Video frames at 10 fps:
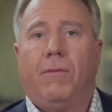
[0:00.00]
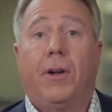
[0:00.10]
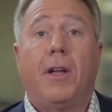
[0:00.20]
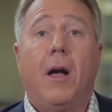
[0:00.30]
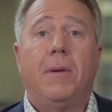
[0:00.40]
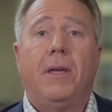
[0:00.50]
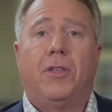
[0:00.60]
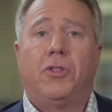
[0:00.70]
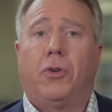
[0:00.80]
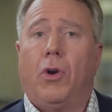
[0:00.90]
For a company
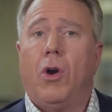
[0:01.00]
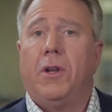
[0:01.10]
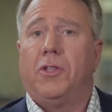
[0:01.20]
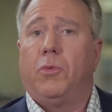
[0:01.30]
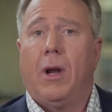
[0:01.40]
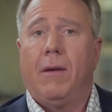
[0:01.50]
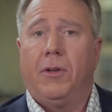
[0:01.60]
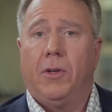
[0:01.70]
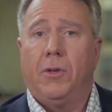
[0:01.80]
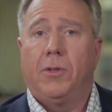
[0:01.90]
that's grown its
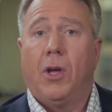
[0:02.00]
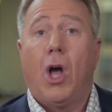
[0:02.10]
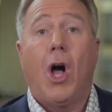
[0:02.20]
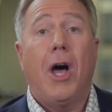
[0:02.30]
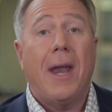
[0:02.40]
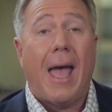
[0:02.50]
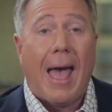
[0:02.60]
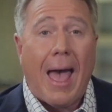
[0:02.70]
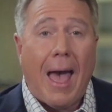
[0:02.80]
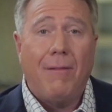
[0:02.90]
revenues on
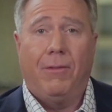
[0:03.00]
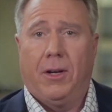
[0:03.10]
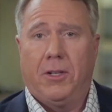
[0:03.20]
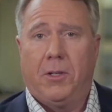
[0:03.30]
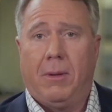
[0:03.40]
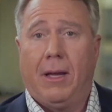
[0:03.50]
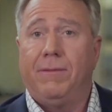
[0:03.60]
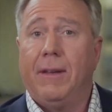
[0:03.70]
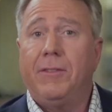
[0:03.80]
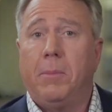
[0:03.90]
average by
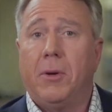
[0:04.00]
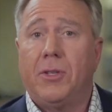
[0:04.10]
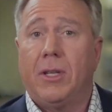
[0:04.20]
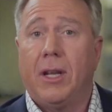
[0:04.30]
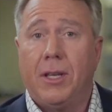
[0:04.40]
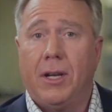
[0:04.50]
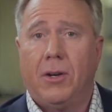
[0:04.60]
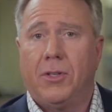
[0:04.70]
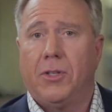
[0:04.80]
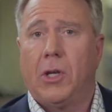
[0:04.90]
50% a year
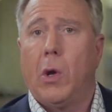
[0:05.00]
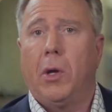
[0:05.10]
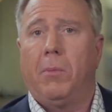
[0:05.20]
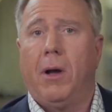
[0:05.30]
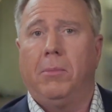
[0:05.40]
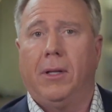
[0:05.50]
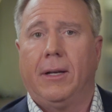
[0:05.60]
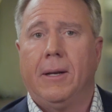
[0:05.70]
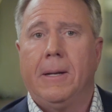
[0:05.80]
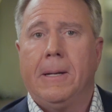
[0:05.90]
since going
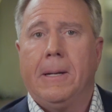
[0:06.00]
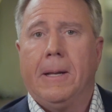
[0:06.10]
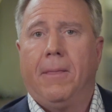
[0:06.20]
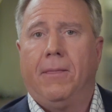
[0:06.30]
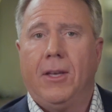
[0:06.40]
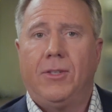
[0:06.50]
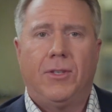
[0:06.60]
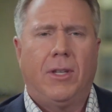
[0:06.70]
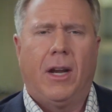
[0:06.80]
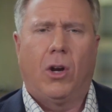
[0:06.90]
public, this
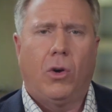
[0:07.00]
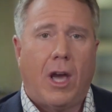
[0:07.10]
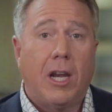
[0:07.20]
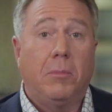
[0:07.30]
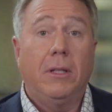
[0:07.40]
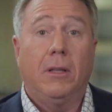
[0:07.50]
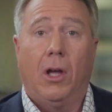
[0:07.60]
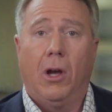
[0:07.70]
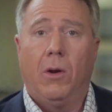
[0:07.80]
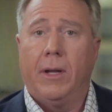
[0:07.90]
is an incredibly
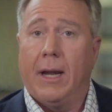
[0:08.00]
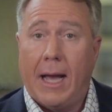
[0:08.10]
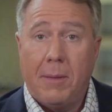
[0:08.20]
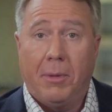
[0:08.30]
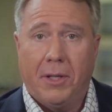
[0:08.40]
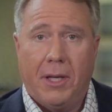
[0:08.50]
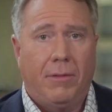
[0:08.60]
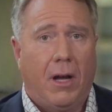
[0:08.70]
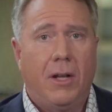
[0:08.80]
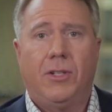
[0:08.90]
low and, I believe,
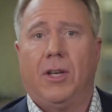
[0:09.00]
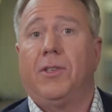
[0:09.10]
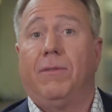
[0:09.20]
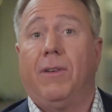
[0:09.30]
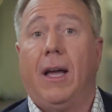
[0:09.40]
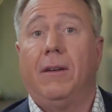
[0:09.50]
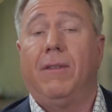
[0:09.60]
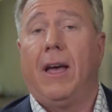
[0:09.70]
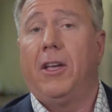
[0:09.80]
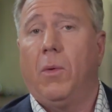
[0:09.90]
unjustified
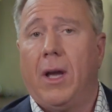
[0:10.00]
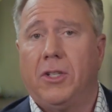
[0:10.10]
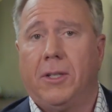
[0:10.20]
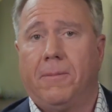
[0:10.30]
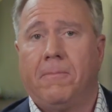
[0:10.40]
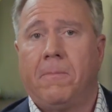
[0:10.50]
valuation.